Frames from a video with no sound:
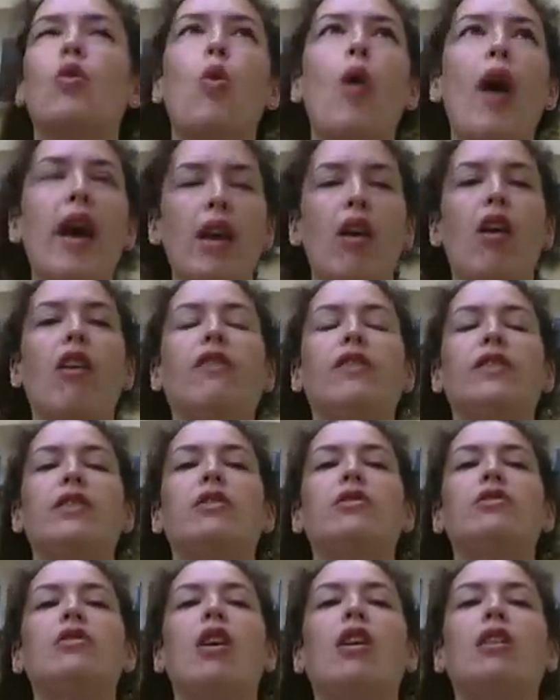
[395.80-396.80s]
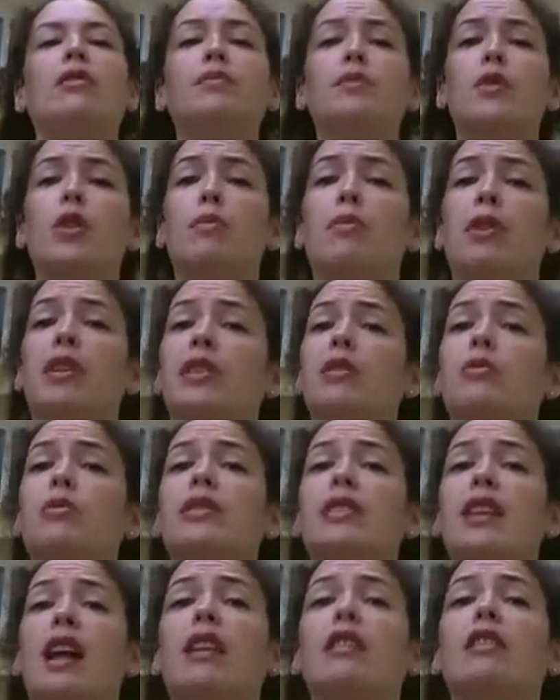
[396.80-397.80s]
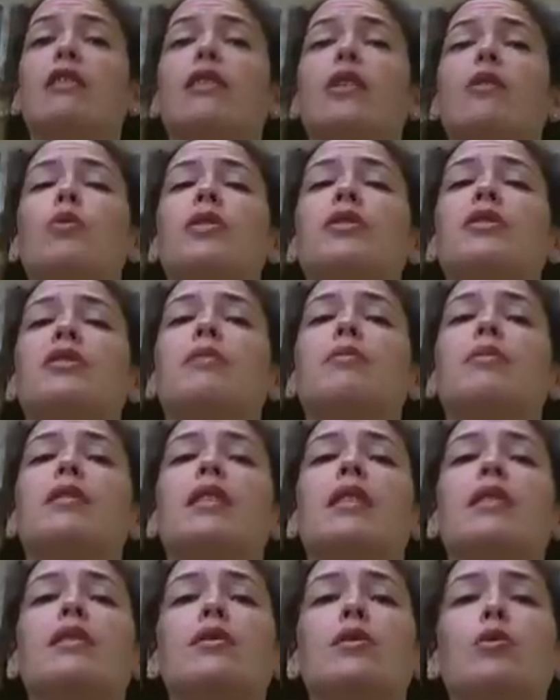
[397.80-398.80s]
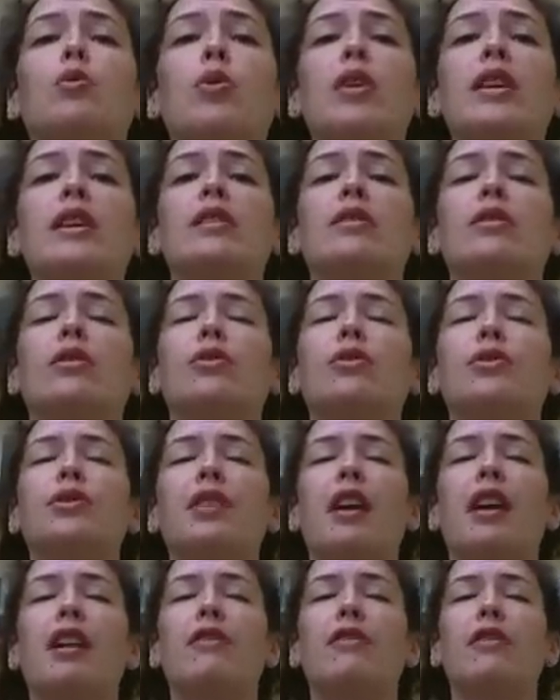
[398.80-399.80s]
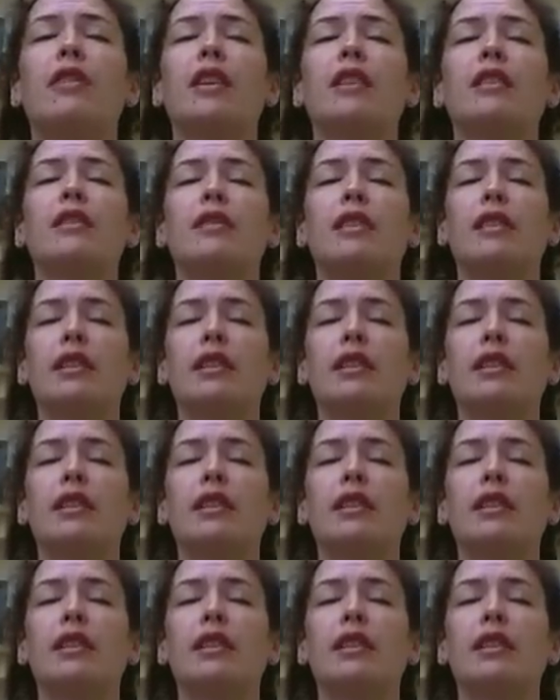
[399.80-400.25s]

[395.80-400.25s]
Now, quite often or not, your body will tell you if it wants something sweet or savoury.